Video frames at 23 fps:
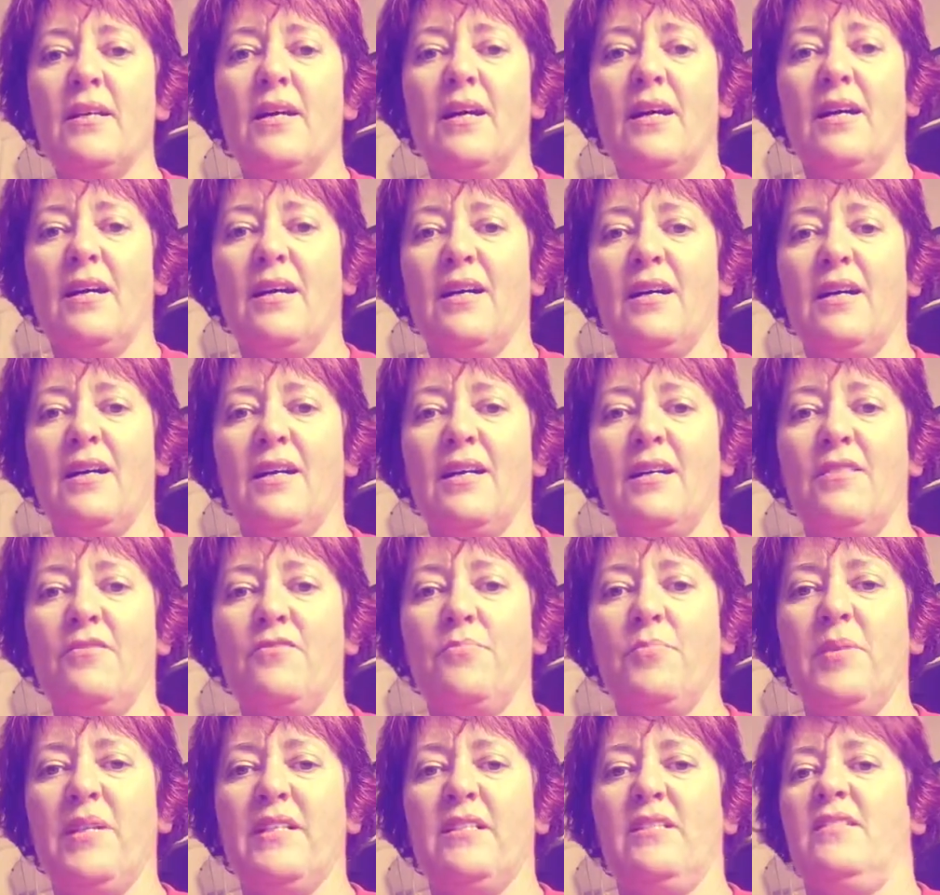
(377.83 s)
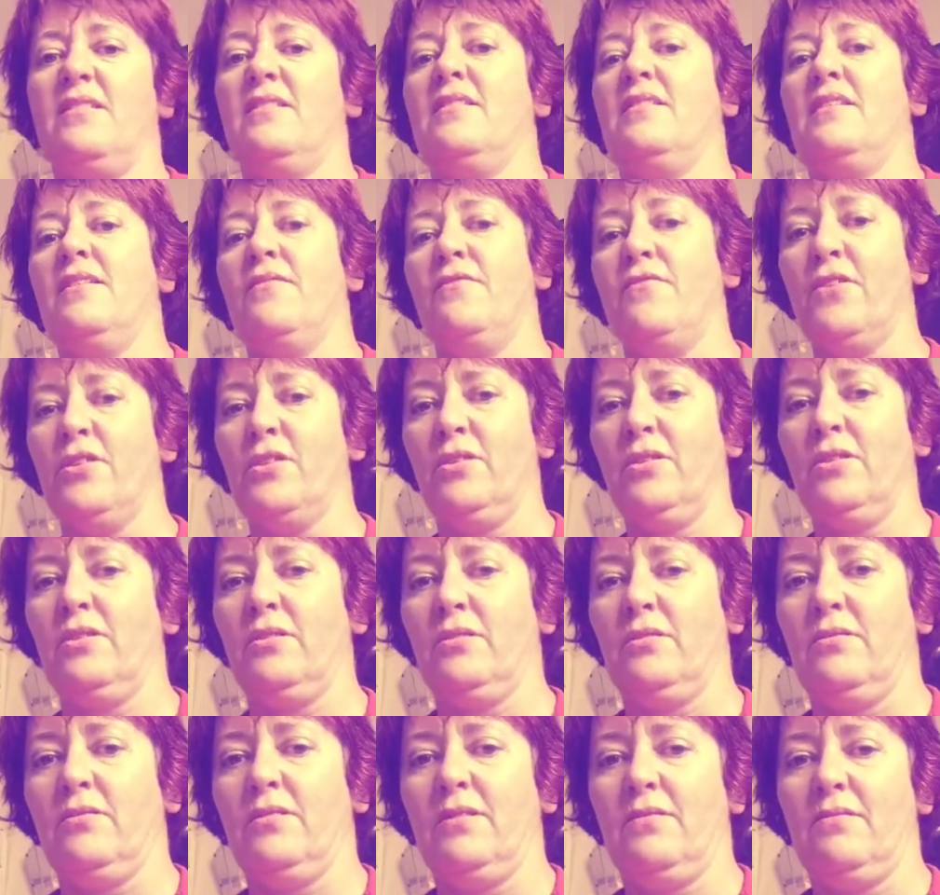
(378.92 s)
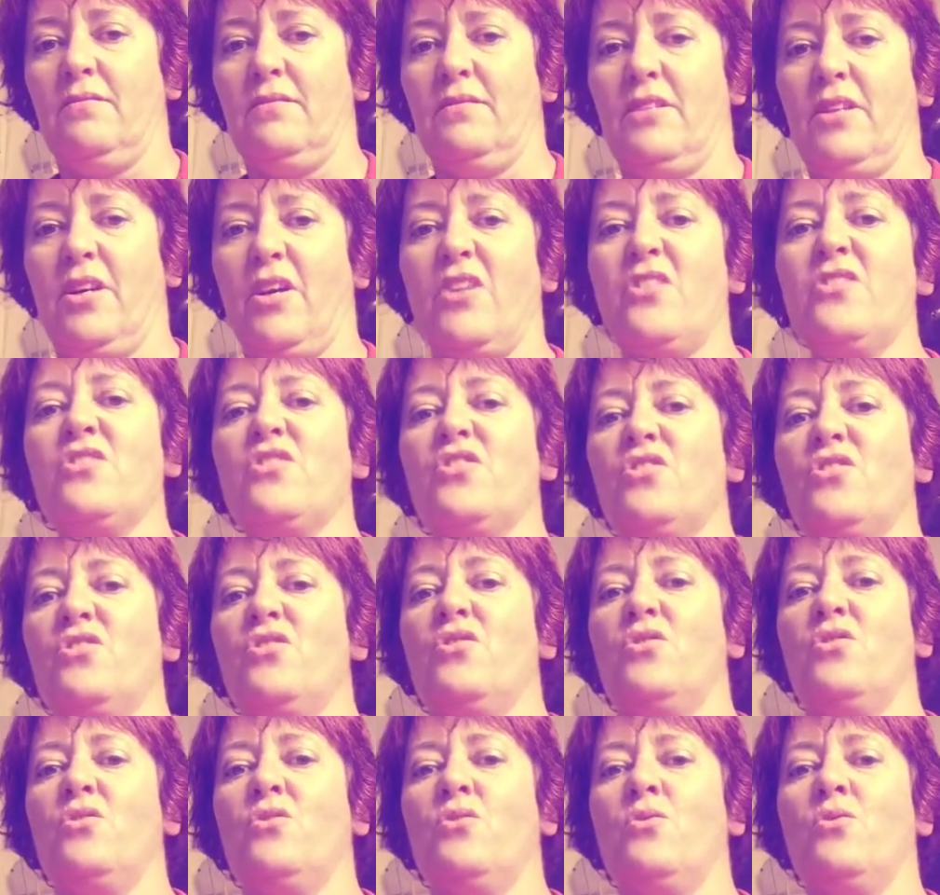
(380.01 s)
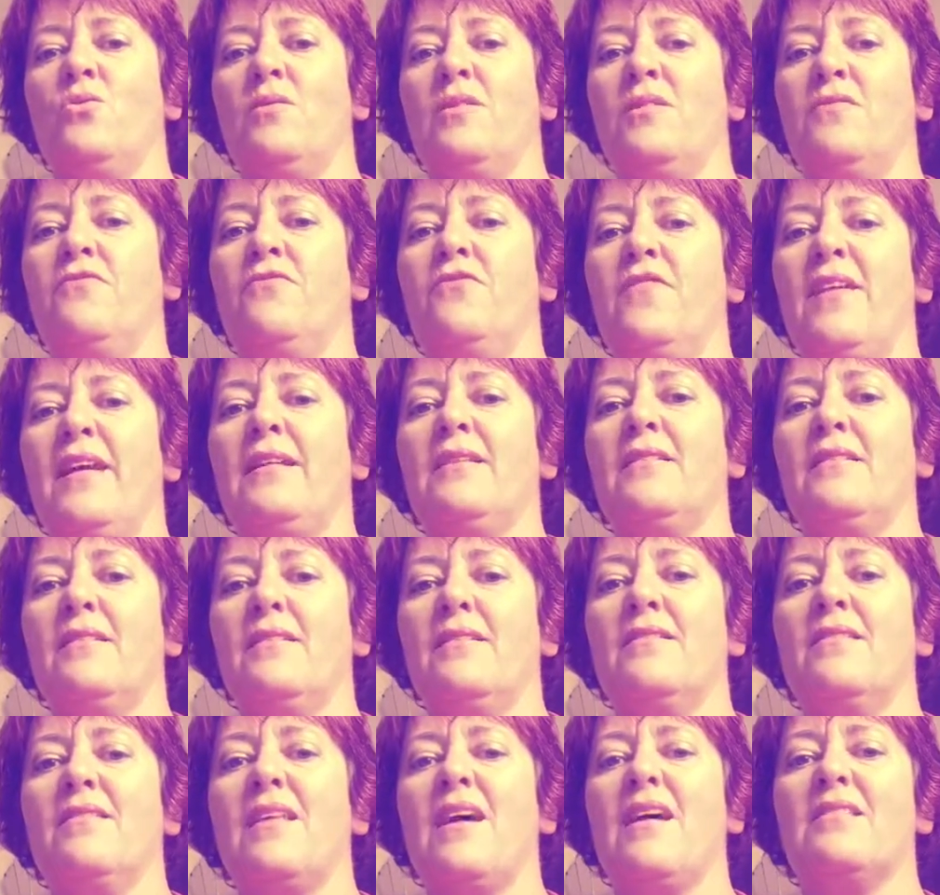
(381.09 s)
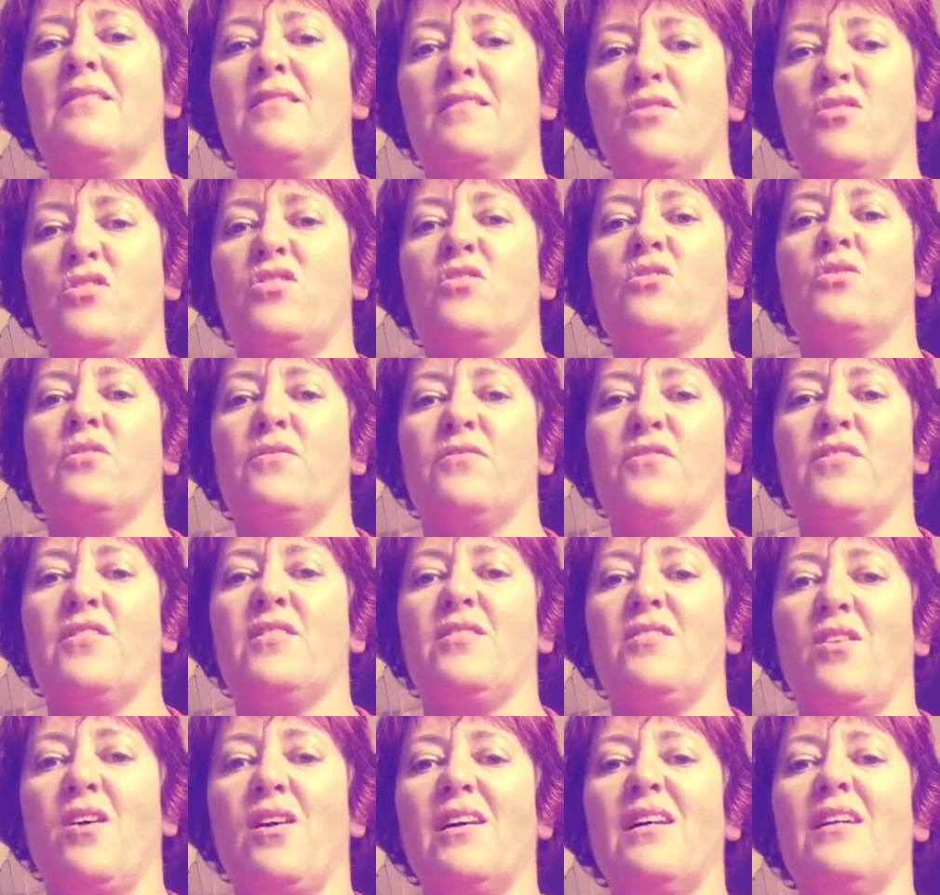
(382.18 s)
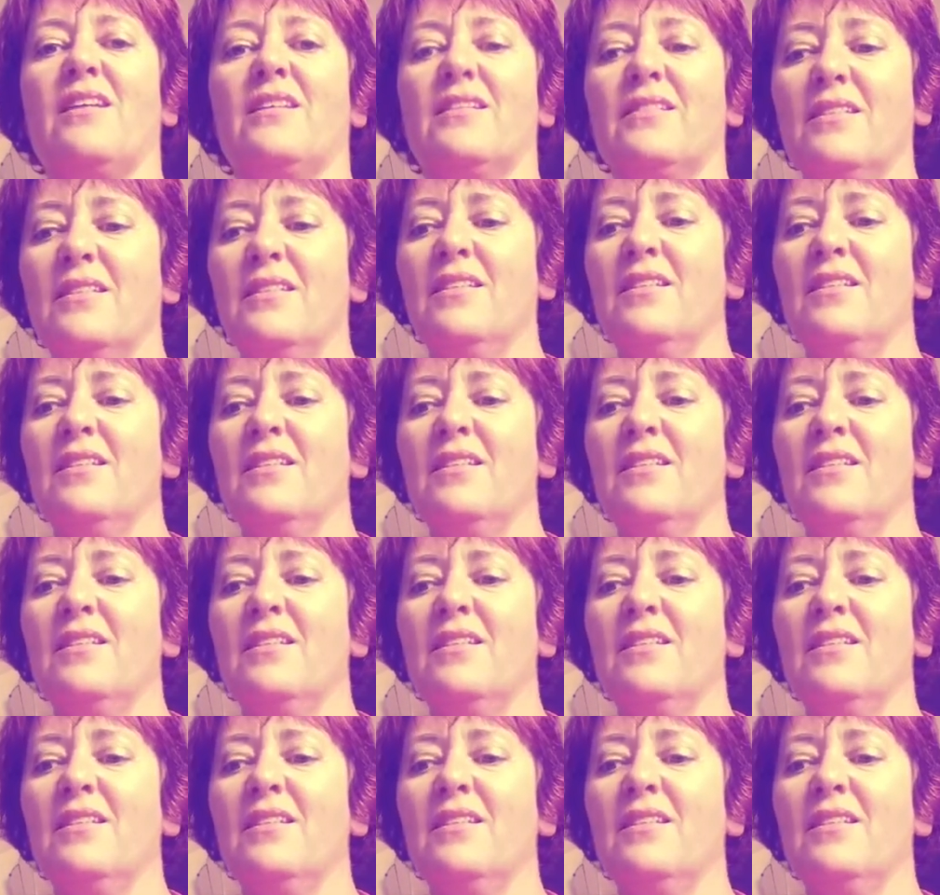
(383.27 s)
have been to see a vocal coach to affect that sort of style.